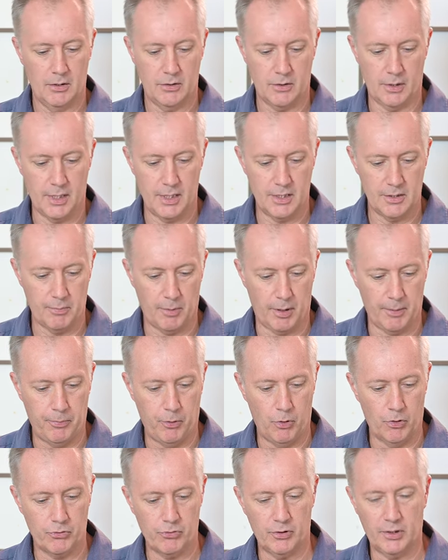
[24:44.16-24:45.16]
So here's my
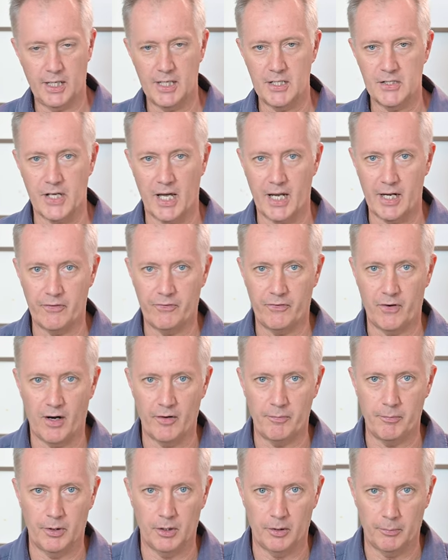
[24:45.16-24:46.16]
portrait lens,
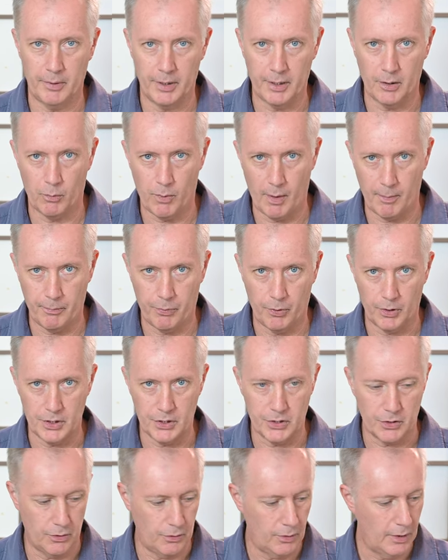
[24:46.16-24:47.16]
85mm
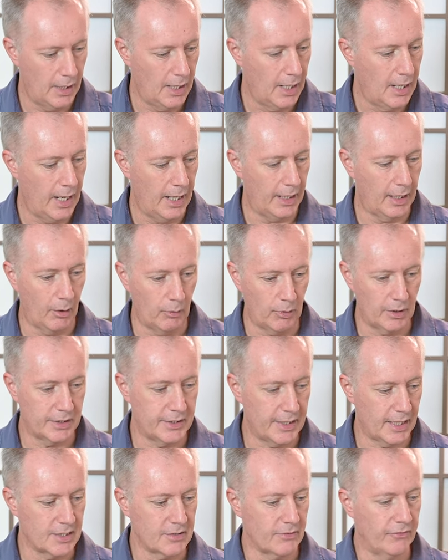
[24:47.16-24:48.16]
1.2, and I want to
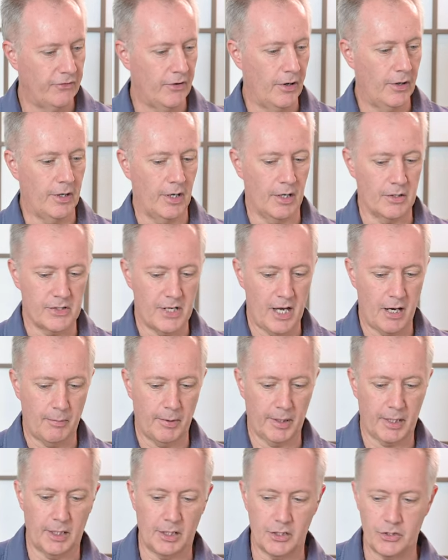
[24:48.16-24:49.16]
take some photos. How am
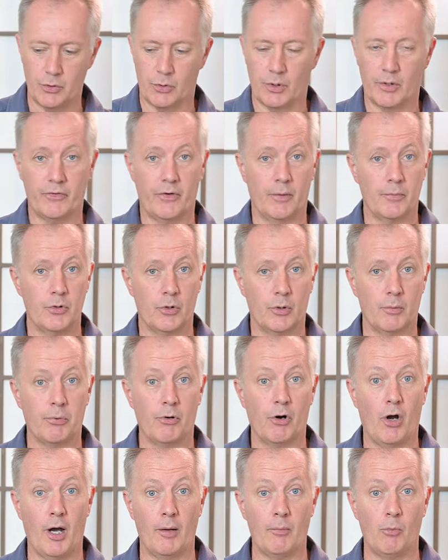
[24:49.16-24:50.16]
I going to do it if I'm doing
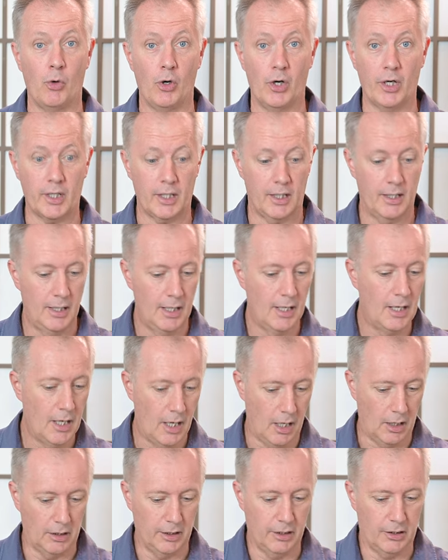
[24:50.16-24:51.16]
prime work?
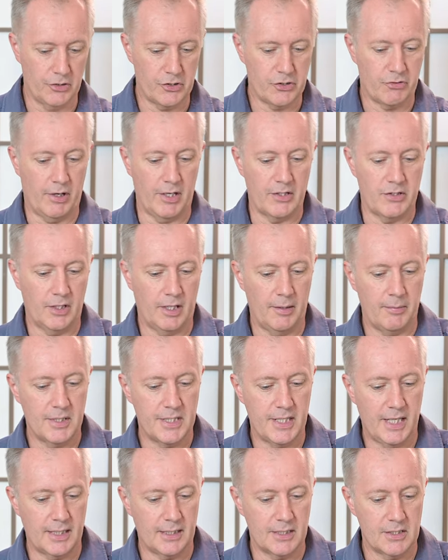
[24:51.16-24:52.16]
I'll illustrate. So let me
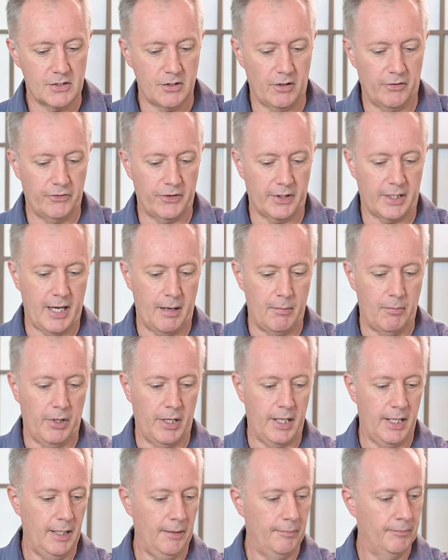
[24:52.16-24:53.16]
take this off the camera
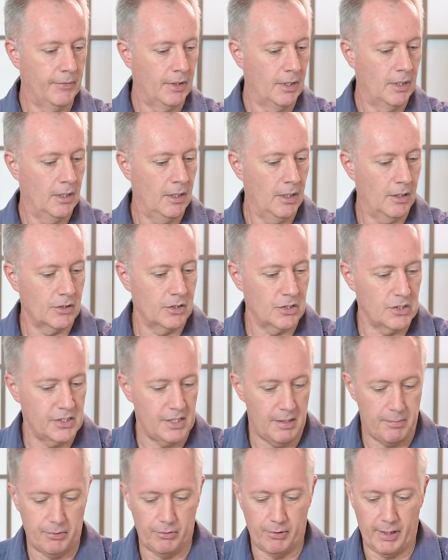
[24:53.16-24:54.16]
here. I'll just
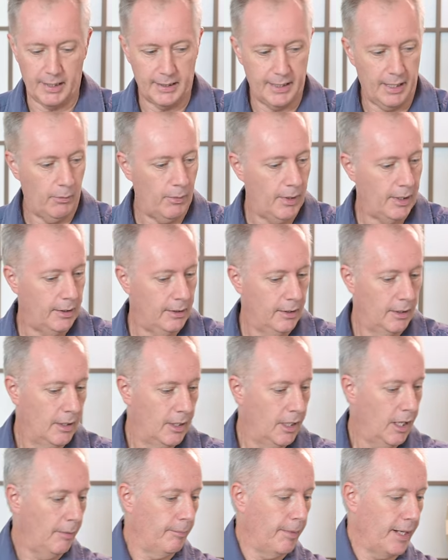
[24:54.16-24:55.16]
separate that one.
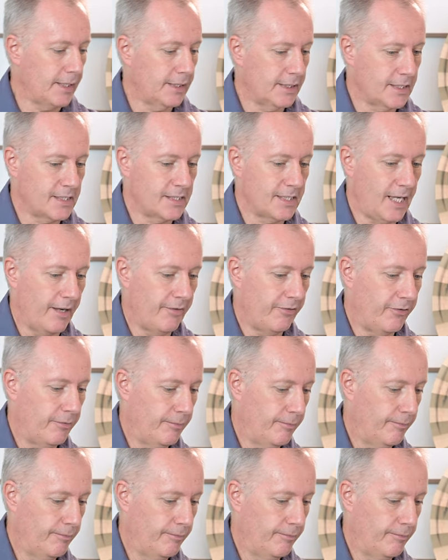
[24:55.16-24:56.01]
I'll make this safe.